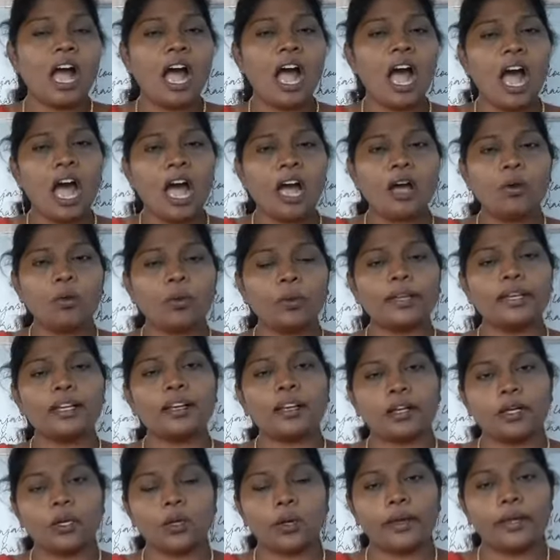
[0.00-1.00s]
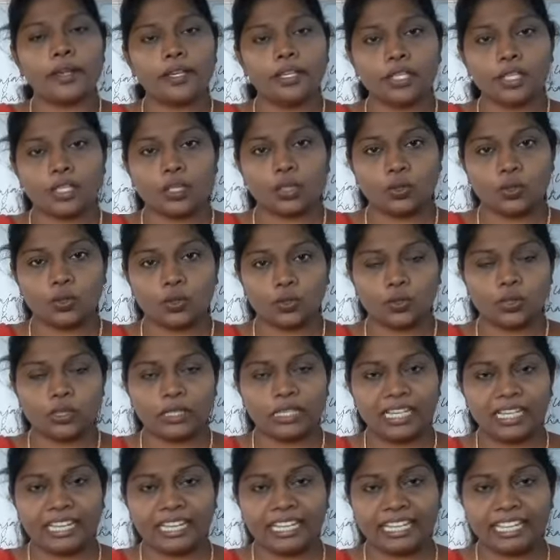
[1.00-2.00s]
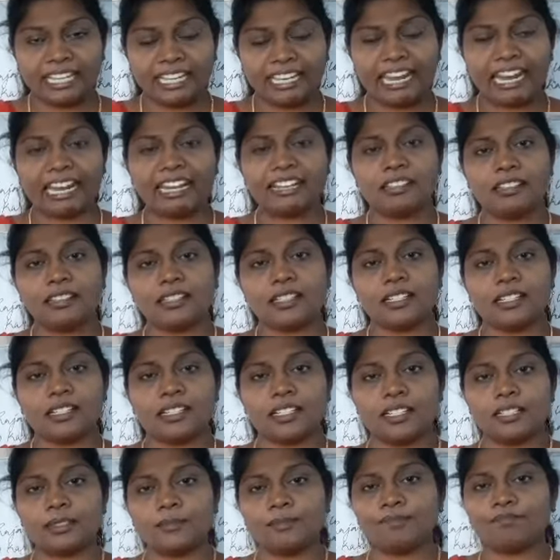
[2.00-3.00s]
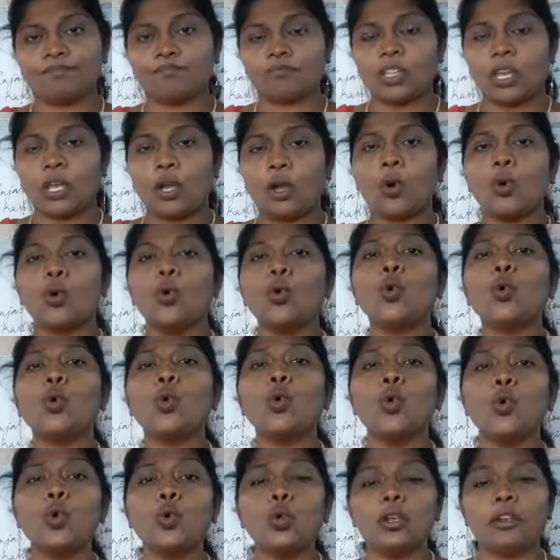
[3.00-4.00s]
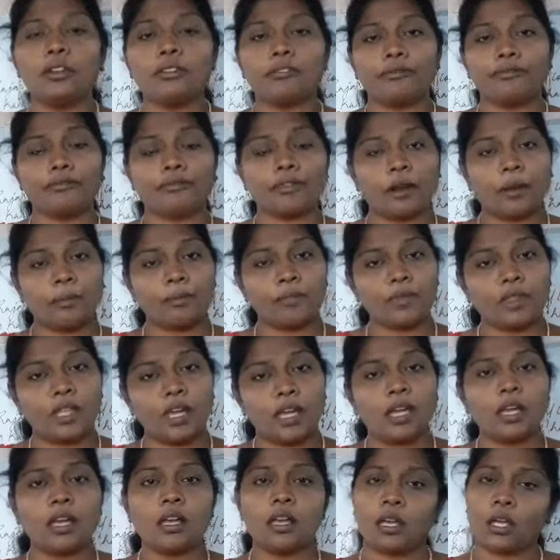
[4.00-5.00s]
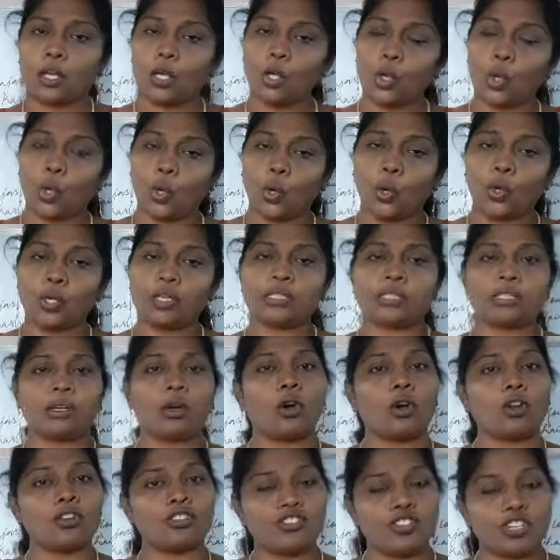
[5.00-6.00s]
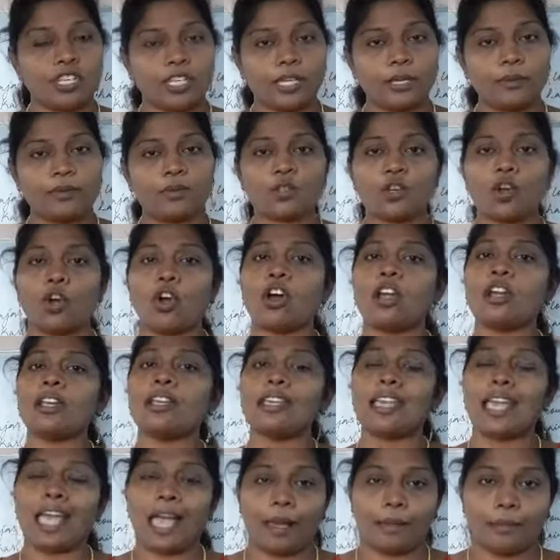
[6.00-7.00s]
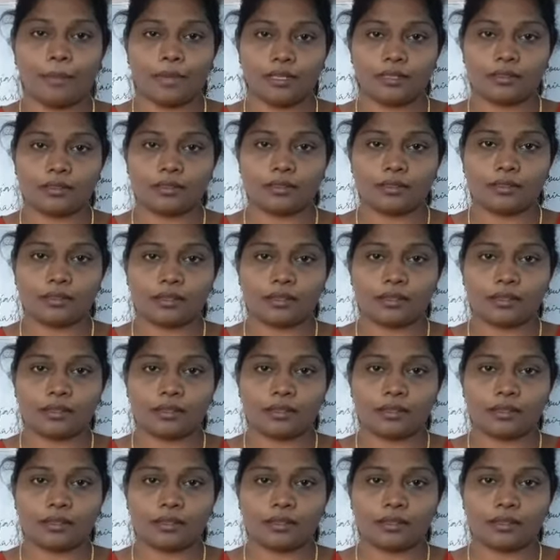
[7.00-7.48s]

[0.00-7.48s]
How we are going to get the wool from the goats or sheep or camels?